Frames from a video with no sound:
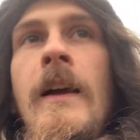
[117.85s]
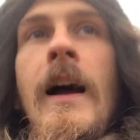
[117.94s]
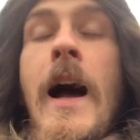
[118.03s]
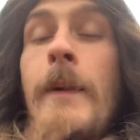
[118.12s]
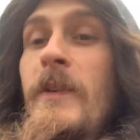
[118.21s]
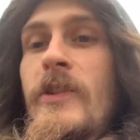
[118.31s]

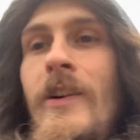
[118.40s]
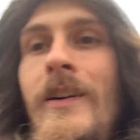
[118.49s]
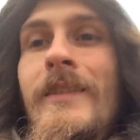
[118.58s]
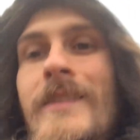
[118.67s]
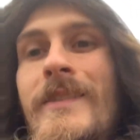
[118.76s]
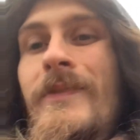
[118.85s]
I be trying
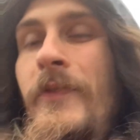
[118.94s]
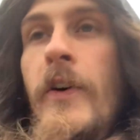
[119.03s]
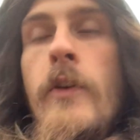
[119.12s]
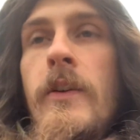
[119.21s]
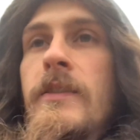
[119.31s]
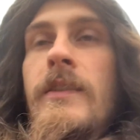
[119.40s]
to
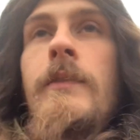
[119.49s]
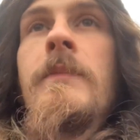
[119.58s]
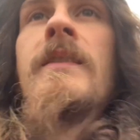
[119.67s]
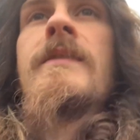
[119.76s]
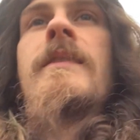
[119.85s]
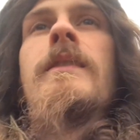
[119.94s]
focus on
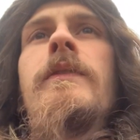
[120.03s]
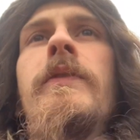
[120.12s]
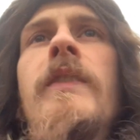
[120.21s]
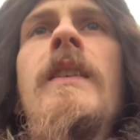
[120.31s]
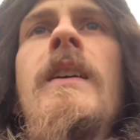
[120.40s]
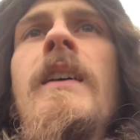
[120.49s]
myself.
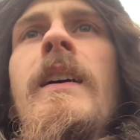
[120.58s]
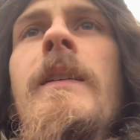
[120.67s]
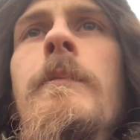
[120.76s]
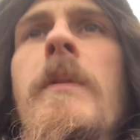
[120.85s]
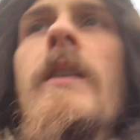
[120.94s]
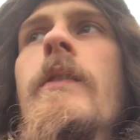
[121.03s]

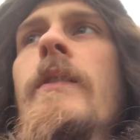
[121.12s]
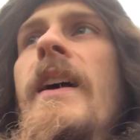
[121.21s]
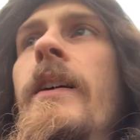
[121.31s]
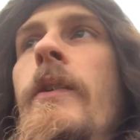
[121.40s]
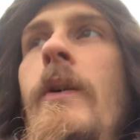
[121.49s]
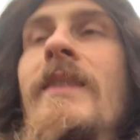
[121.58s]
And, bro, they
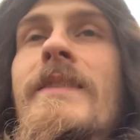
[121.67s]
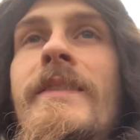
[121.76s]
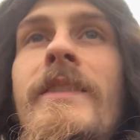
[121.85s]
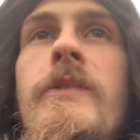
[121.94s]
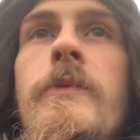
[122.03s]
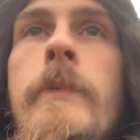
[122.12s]
don't want to see
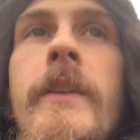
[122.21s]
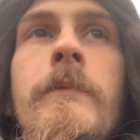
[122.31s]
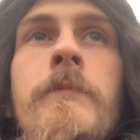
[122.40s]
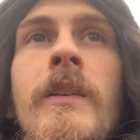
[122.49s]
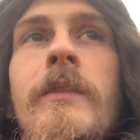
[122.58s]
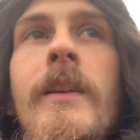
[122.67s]
you winning, bro.